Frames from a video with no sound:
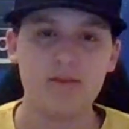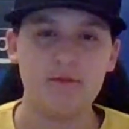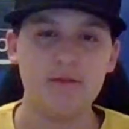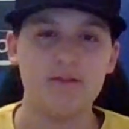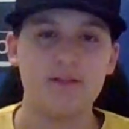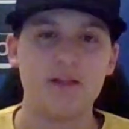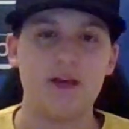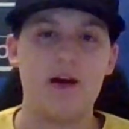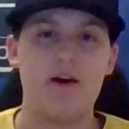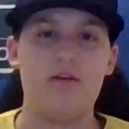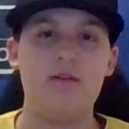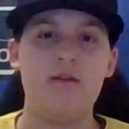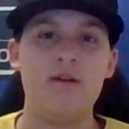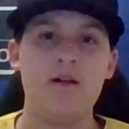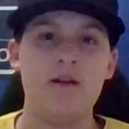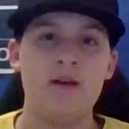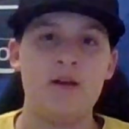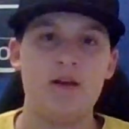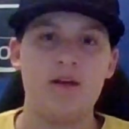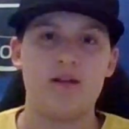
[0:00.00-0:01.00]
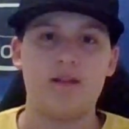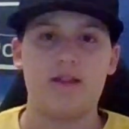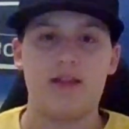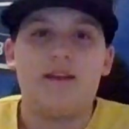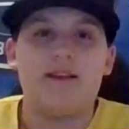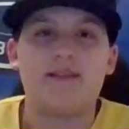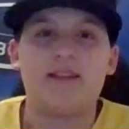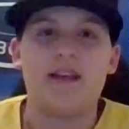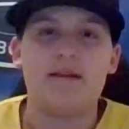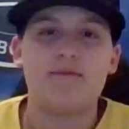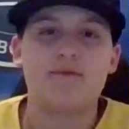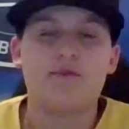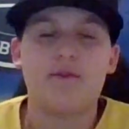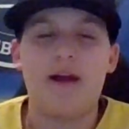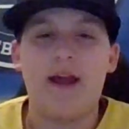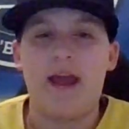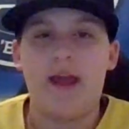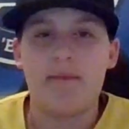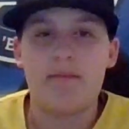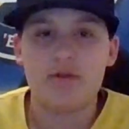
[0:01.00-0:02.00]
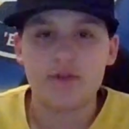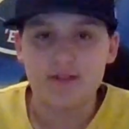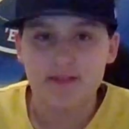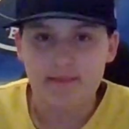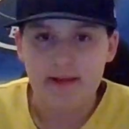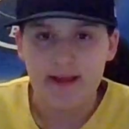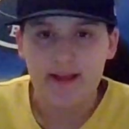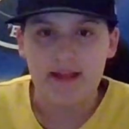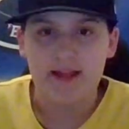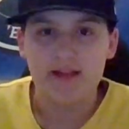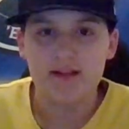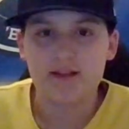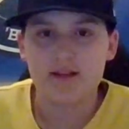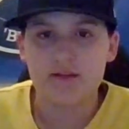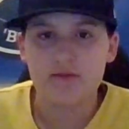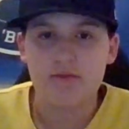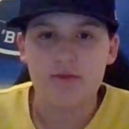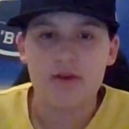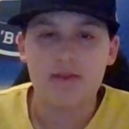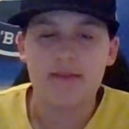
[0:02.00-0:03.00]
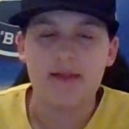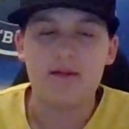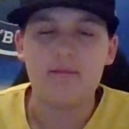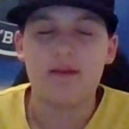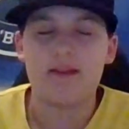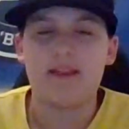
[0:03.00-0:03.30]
So, these teams were able to make it into the real thing,